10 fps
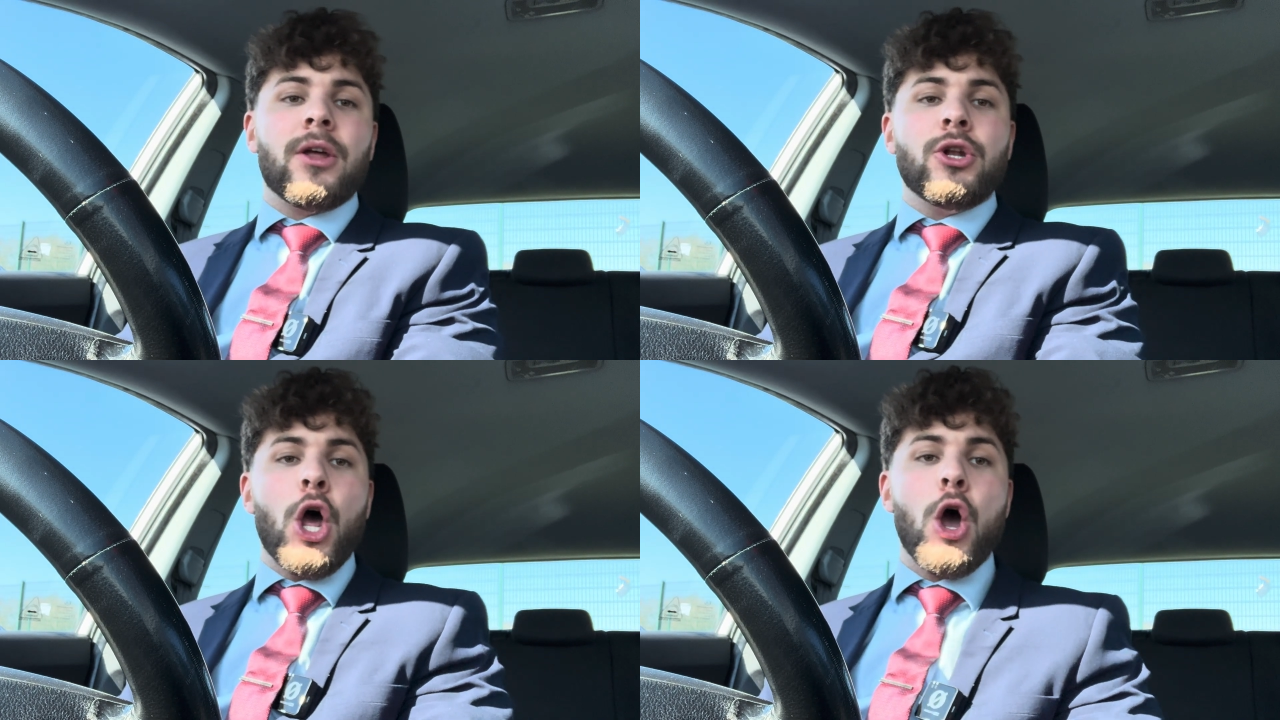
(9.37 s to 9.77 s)

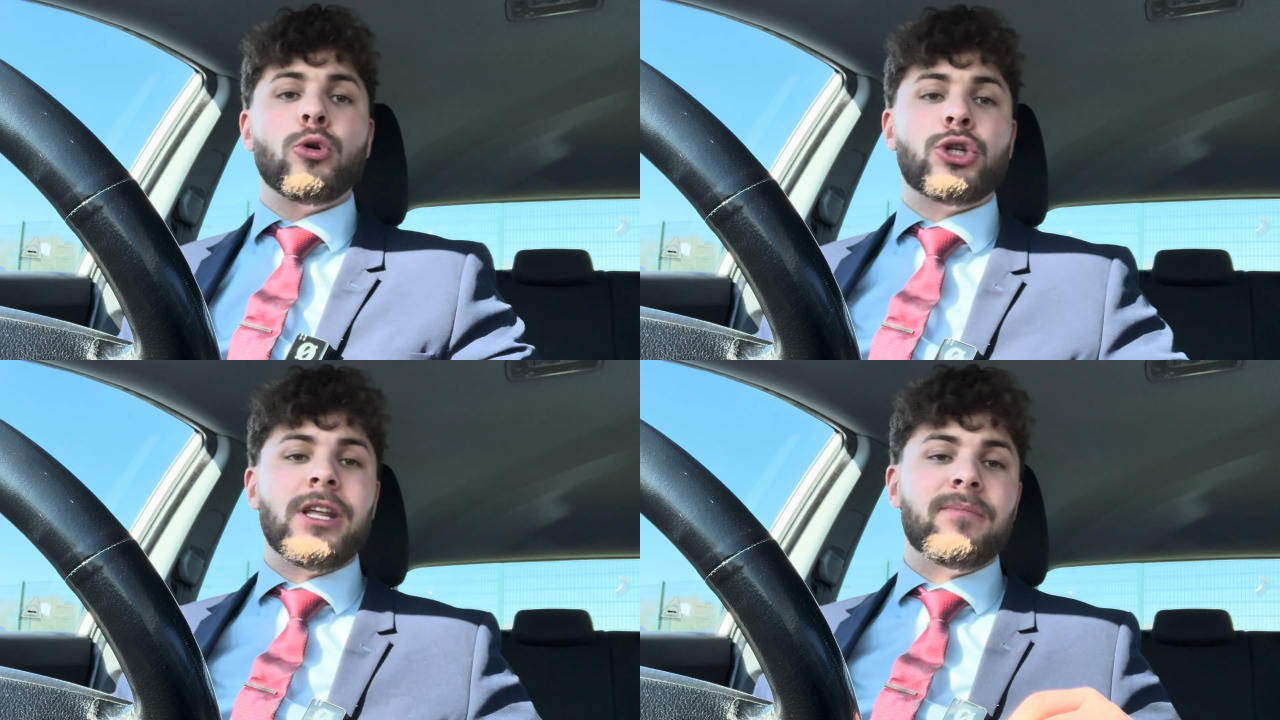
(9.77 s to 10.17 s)
No.
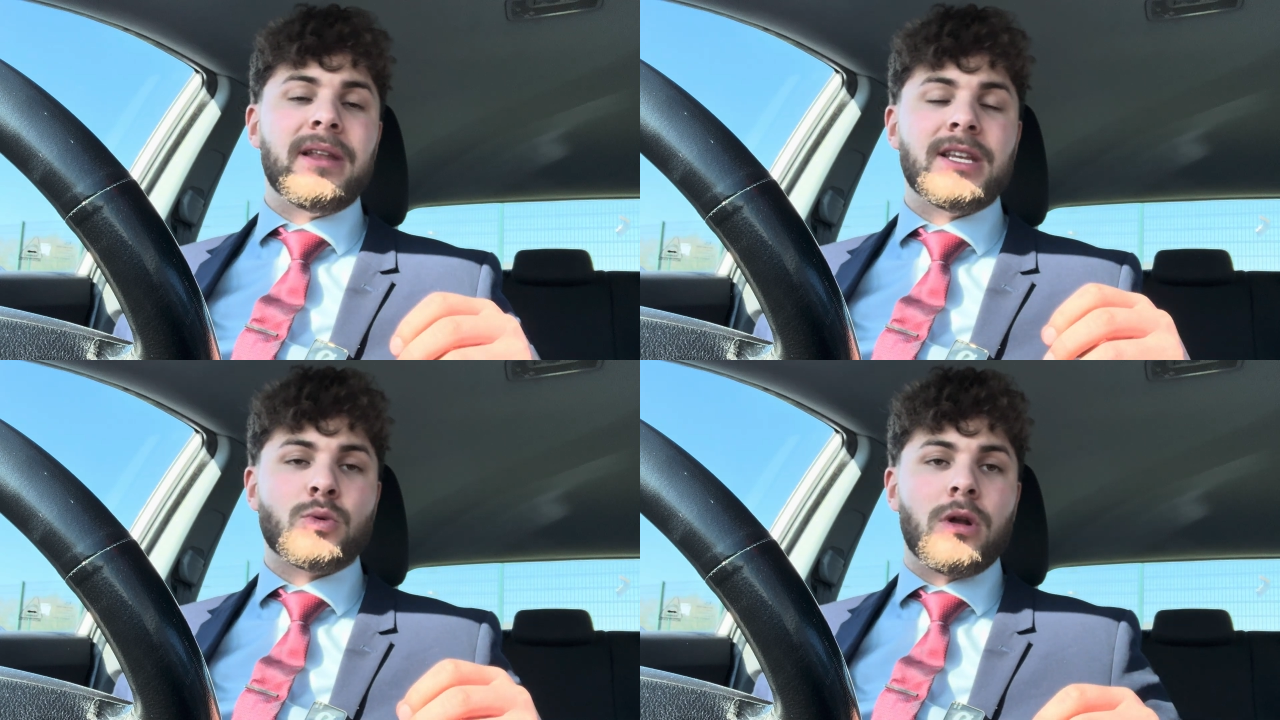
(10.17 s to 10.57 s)
Should he have been
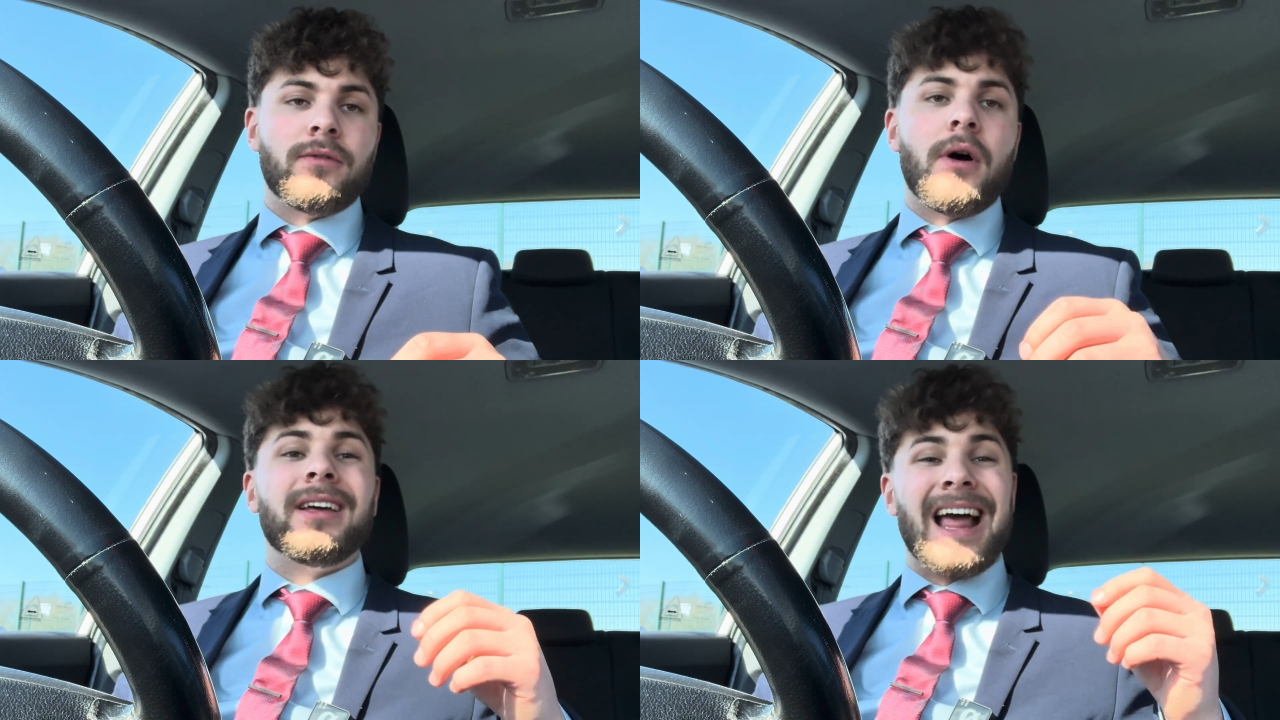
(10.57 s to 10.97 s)

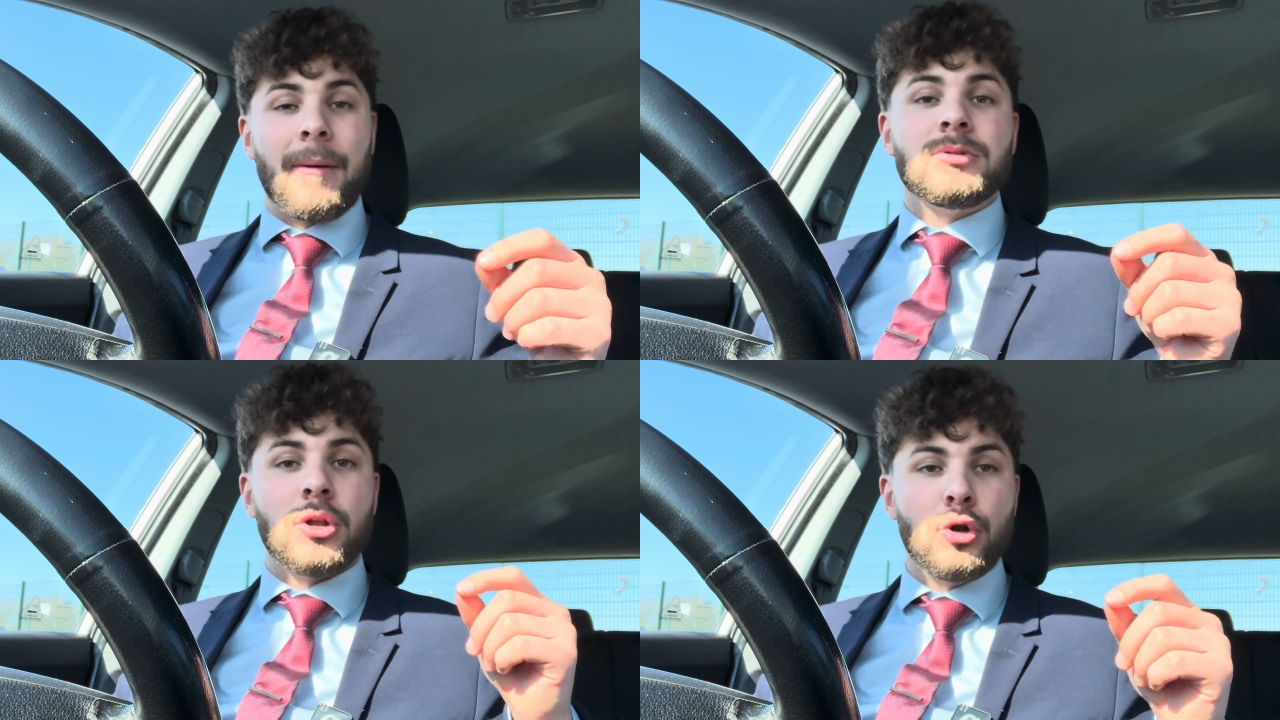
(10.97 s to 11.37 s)
disqualified?
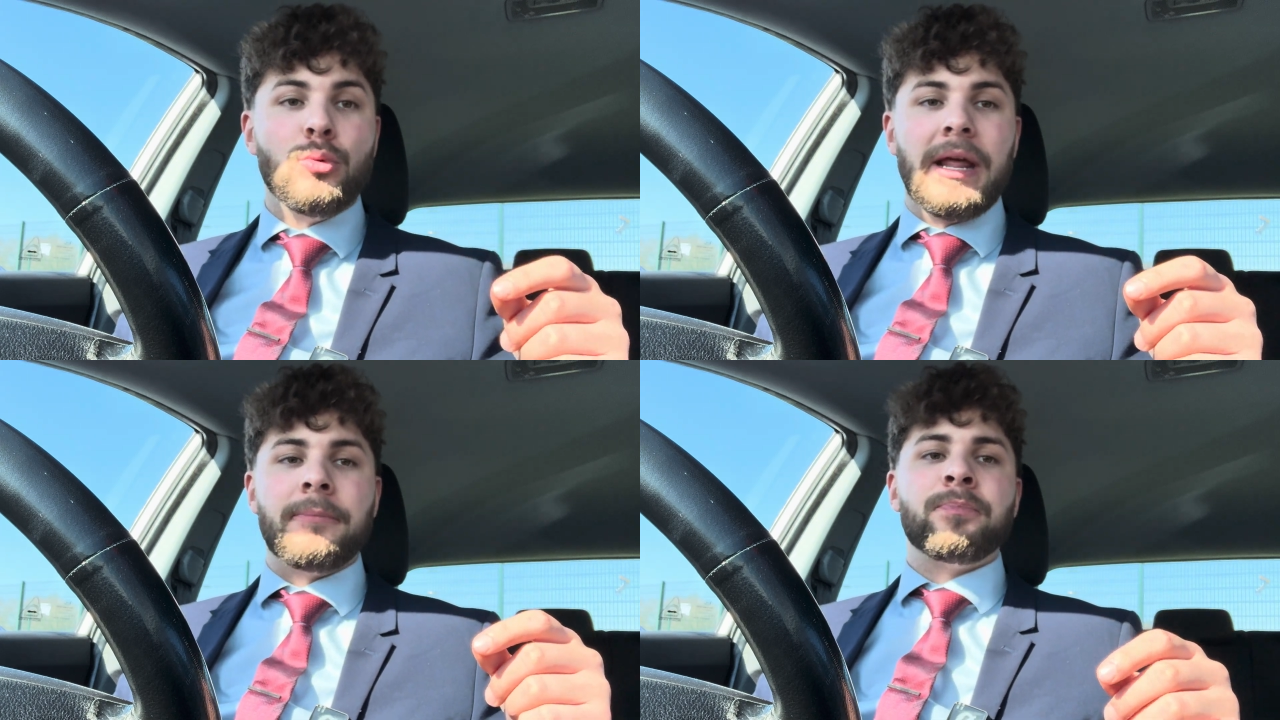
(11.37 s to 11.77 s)

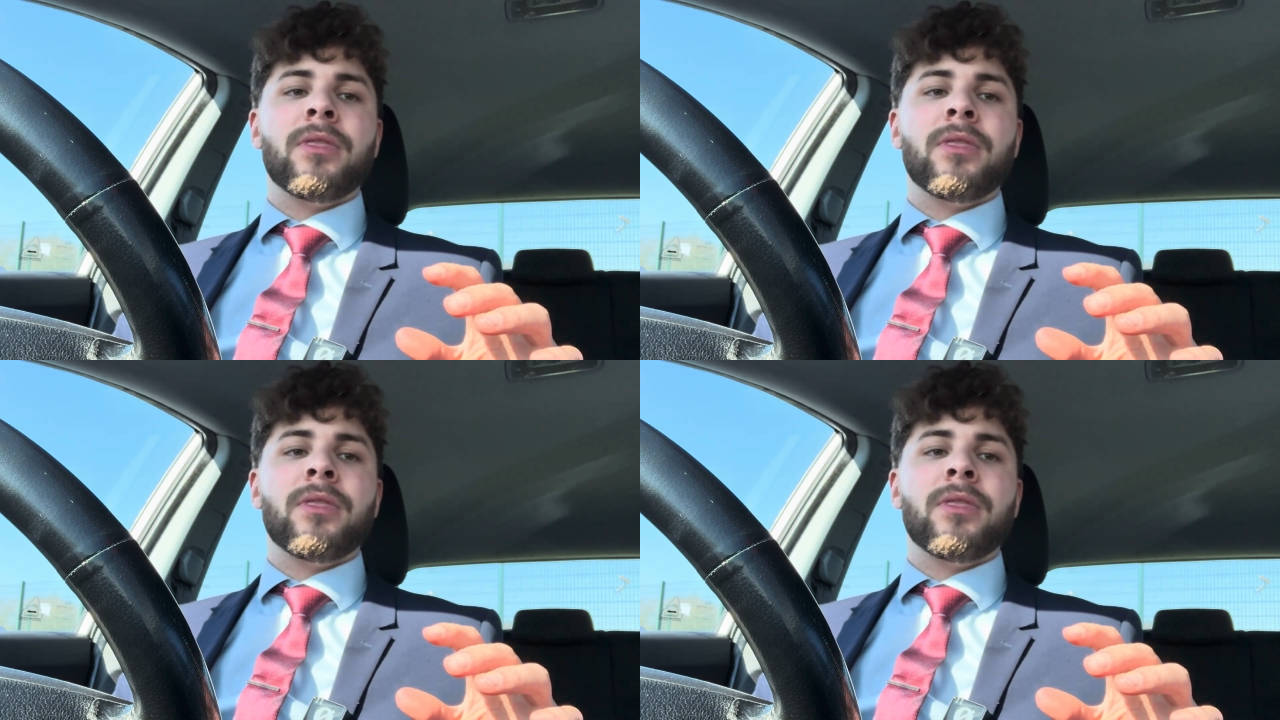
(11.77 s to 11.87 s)
Absolutely.